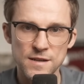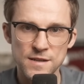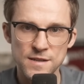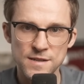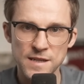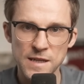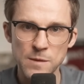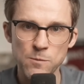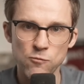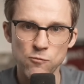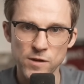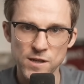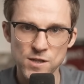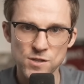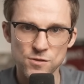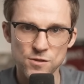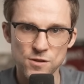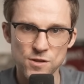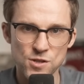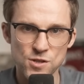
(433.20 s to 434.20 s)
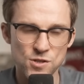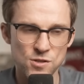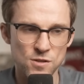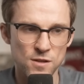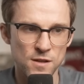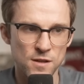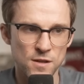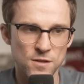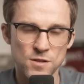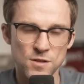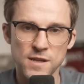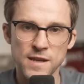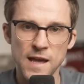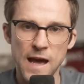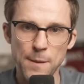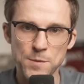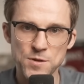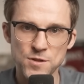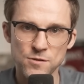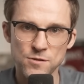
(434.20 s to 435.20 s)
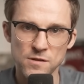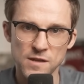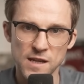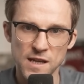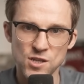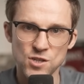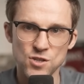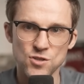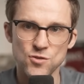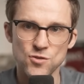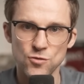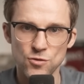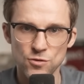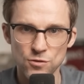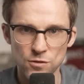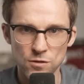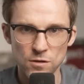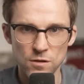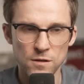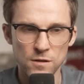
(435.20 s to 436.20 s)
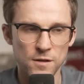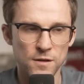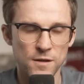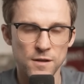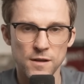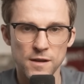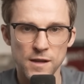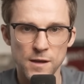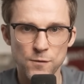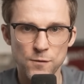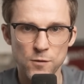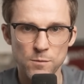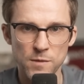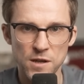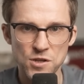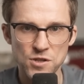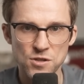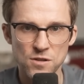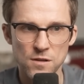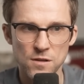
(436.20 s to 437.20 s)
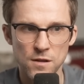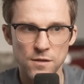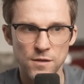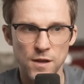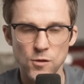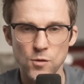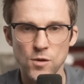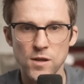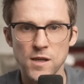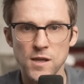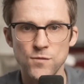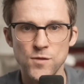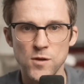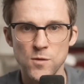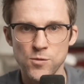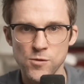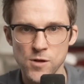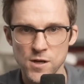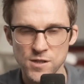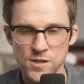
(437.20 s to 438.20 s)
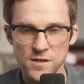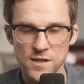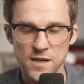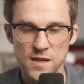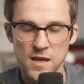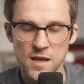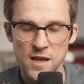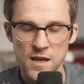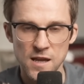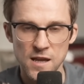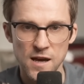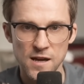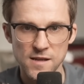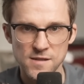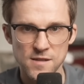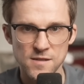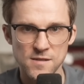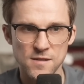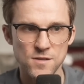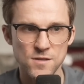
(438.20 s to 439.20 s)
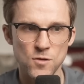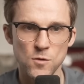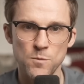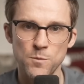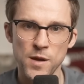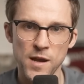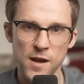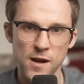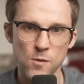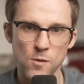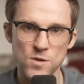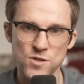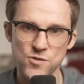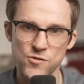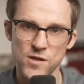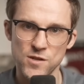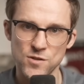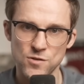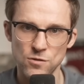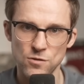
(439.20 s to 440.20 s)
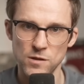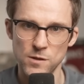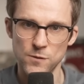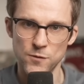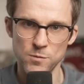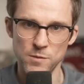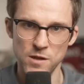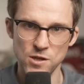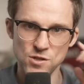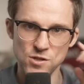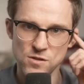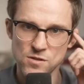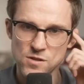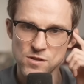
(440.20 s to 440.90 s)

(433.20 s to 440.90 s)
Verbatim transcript: deep research to capture external information that you can give to your project AI assistant to pair with your internal information.